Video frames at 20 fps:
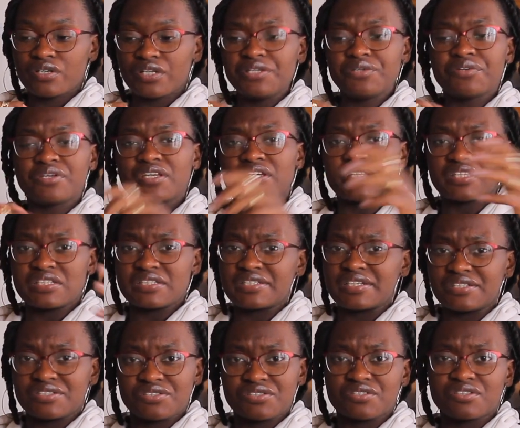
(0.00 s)
and you can get this
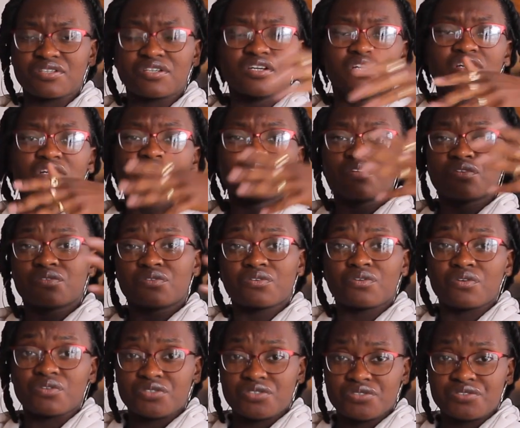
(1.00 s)
at your local
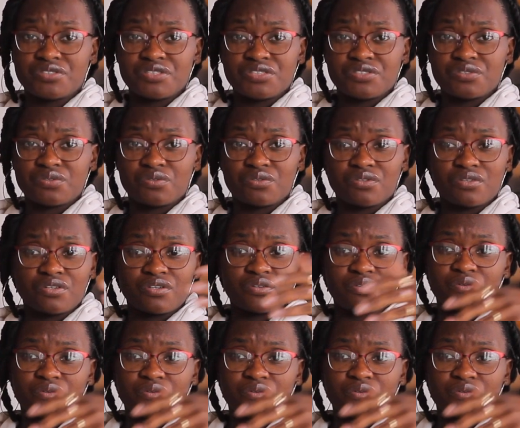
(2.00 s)
grocery store